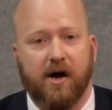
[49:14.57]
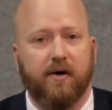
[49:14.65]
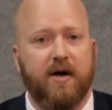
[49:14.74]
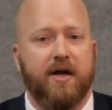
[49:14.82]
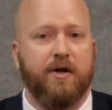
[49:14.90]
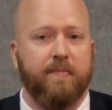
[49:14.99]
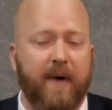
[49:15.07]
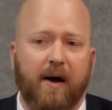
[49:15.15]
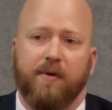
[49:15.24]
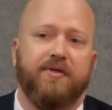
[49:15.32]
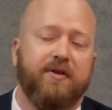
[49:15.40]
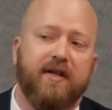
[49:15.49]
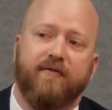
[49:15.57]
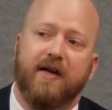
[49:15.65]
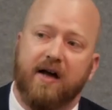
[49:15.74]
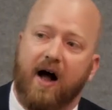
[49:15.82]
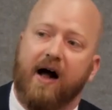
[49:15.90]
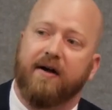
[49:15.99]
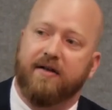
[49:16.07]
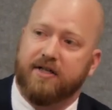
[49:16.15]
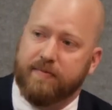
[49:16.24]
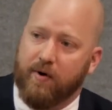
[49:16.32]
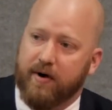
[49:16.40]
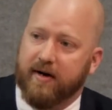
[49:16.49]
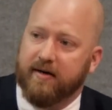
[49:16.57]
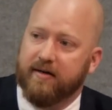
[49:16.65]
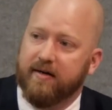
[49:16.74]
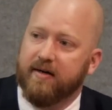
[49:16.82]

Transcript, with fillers: No, you met with the living God this morning.